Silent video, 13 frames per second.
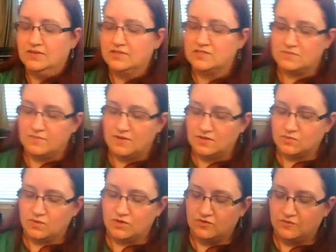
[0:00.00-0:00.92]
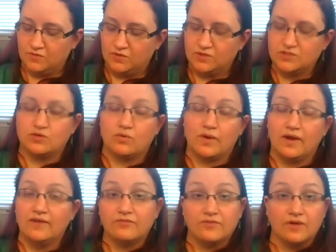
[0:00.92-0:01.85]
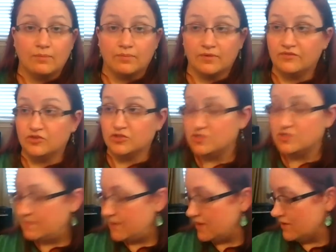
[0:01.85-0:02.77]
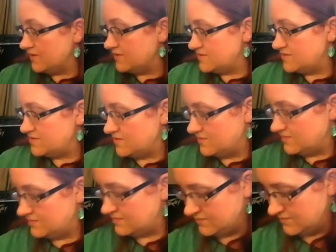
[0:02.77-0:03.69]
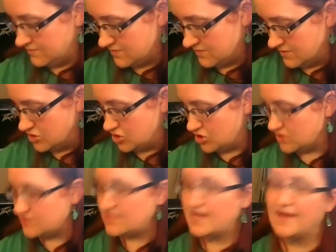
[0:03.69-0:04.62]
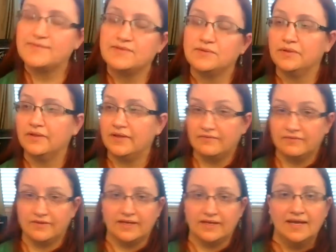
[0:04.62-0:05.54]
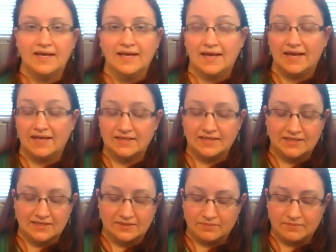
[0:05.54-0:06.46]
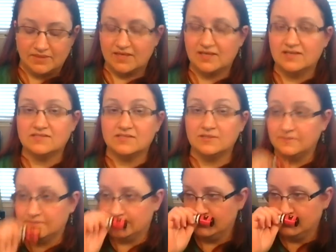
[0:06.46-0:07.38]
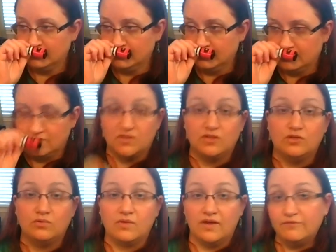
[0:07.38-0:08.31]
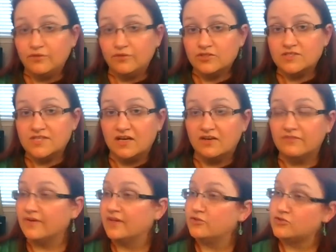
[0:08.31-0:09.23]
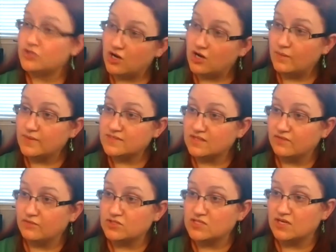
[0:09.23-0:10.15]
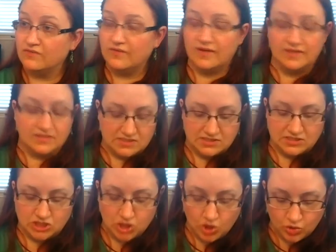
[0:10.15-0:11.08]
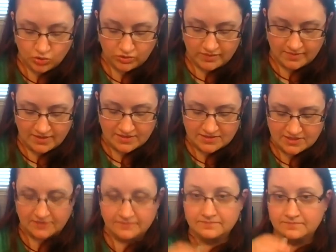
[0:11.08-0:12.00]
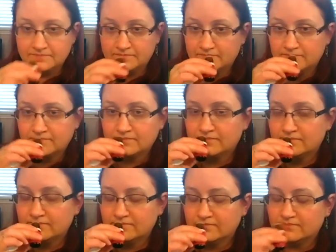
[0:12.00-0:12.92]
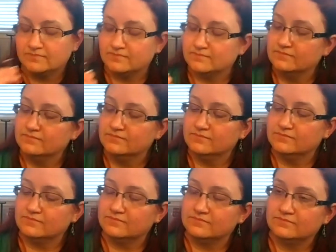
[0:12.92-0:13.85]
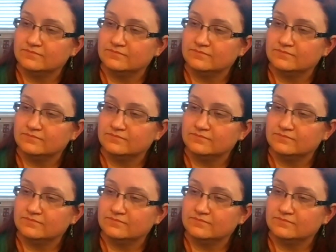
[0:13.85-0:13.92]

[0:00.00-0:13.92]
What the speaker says: Smells wonderful. It's great to uplift your spirits. It's just absolutely lovely. And then because you love yourself, and you should always love yourself, and this is totally amazing. 1